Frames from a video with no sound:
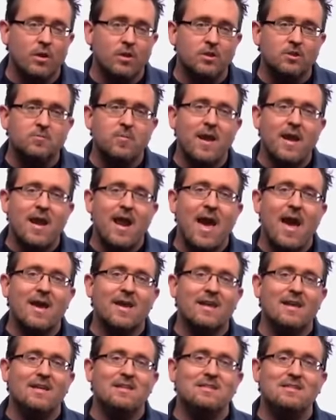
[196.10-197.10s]
used by NAC
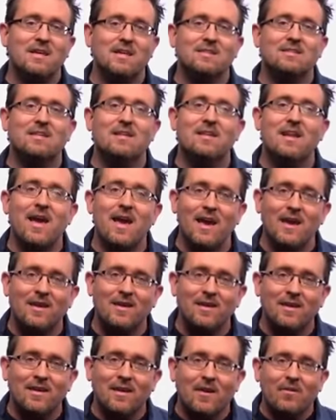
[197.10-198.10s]
and ACS today,
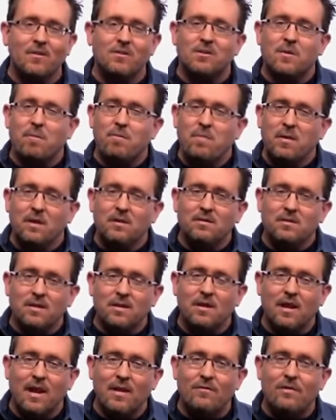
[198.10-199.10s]
there's a built-in
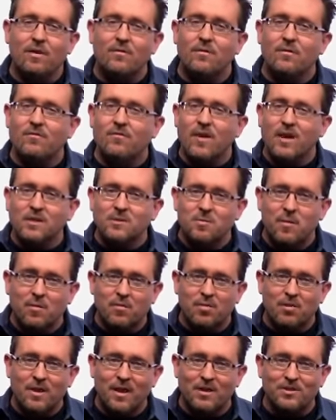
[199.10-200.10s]
level of investment
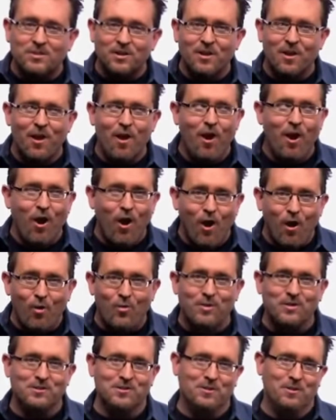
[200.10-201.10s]
protection.
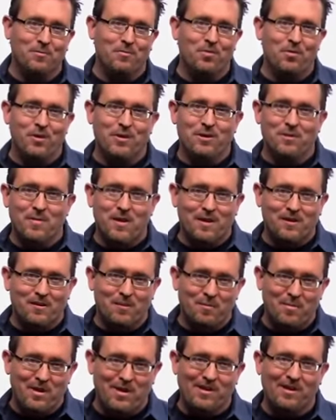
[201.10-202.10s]
Always a good point to make to the
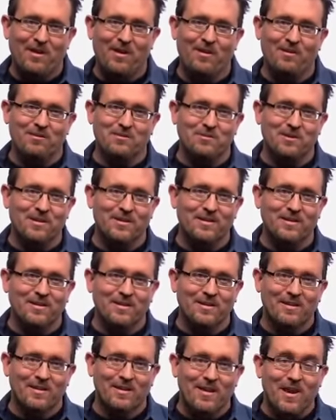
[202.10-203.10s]
bean counters, right?
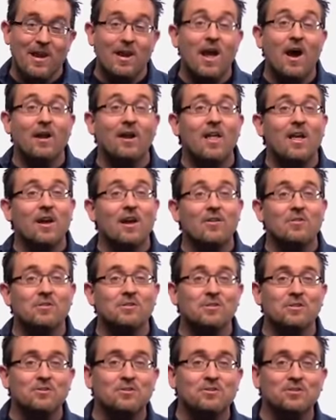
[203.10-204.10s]
Now, unlike other
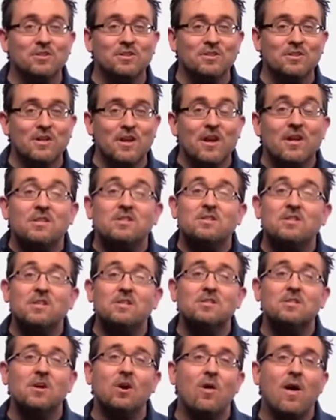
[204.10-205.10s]
solutions,
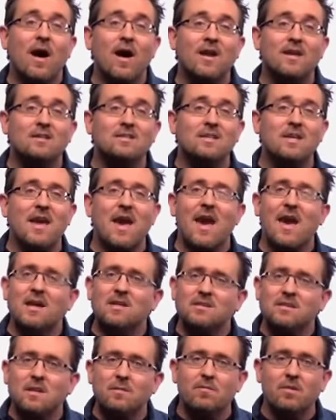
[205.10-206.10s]
Cisco ISE
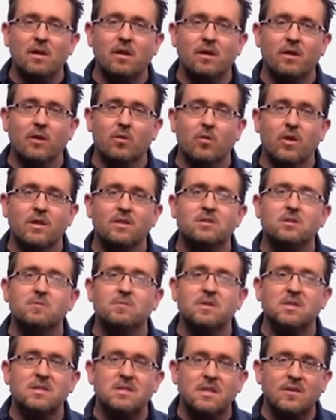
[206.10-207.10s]
has the ability to run
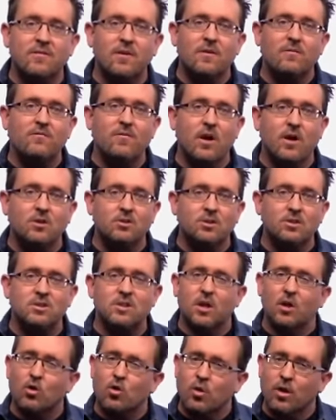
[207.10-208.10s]
specific functions
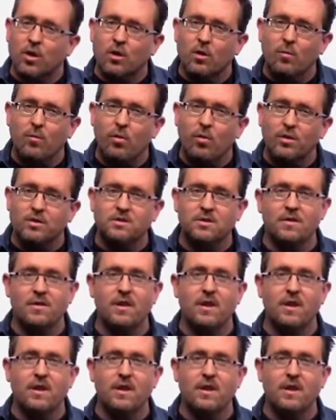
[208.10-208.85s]
at critical points in the